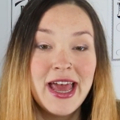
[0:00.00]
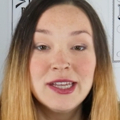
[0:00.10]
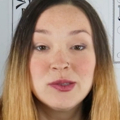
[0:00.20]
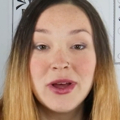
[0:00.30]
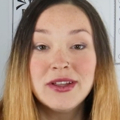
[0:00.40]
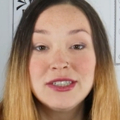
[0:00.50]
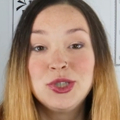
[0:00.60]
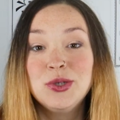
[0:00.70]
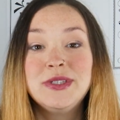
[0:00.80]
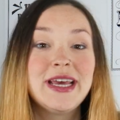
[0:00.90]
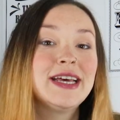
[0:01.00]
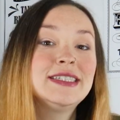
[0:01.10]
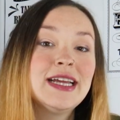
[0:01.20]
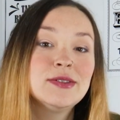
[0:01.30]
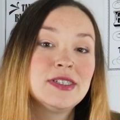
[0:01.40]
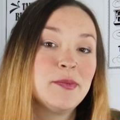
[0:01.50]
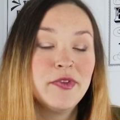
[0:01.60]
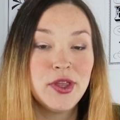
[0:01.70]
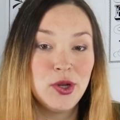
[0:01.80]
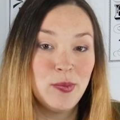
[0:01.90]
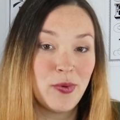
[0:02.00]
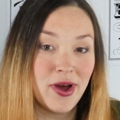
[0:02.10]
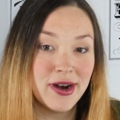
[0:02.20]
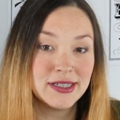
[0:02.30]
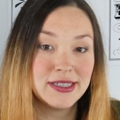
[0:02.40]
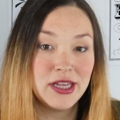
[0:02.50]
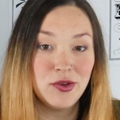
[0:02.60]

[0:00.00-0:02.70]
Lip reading: as well as to test out some of the new products that